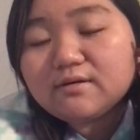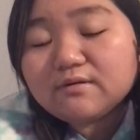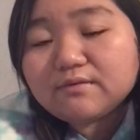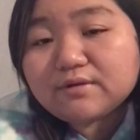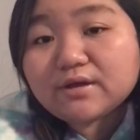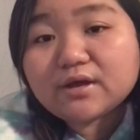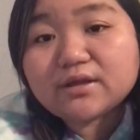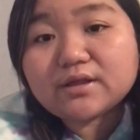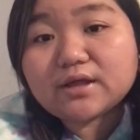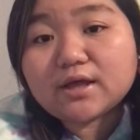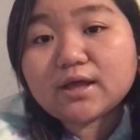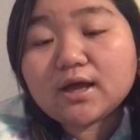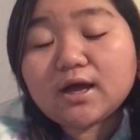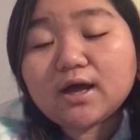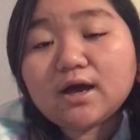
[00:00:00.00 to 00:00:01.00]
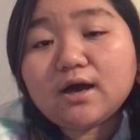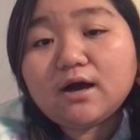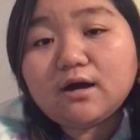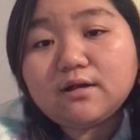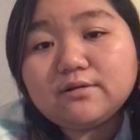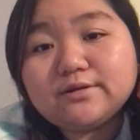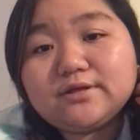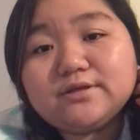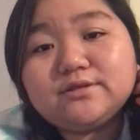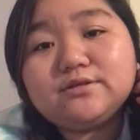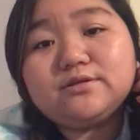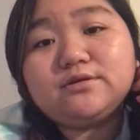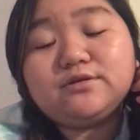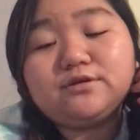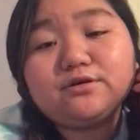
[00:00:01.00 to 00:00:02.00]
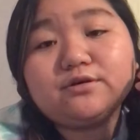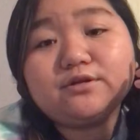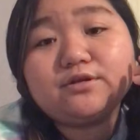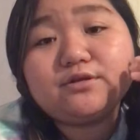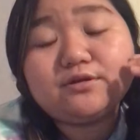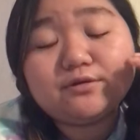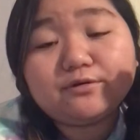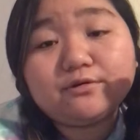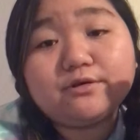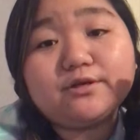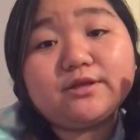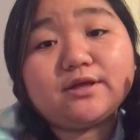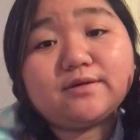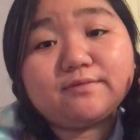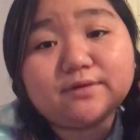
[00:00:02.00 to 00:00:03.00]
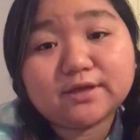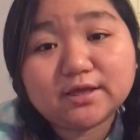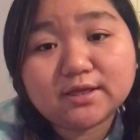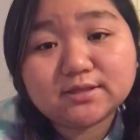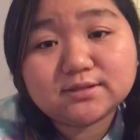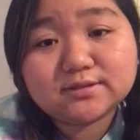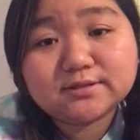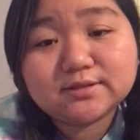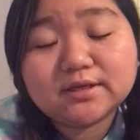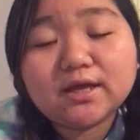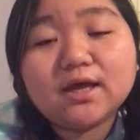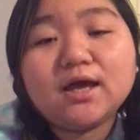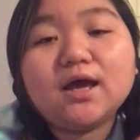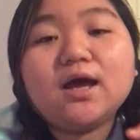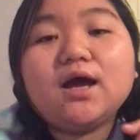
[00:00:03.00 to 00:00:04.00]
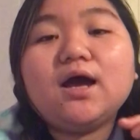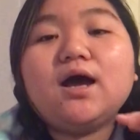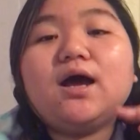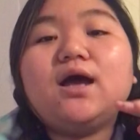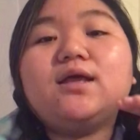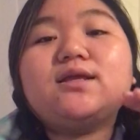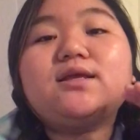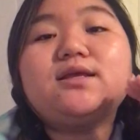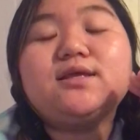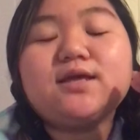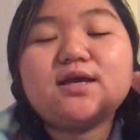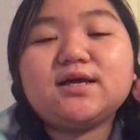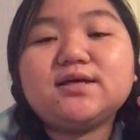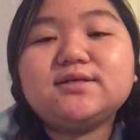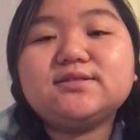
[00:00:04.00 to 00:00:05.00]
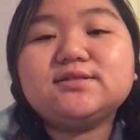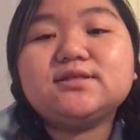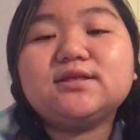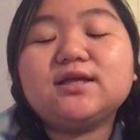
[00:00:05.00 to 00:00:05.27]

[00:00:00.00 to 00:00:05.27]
Rihanna, how long you're gonna have kids? Yes.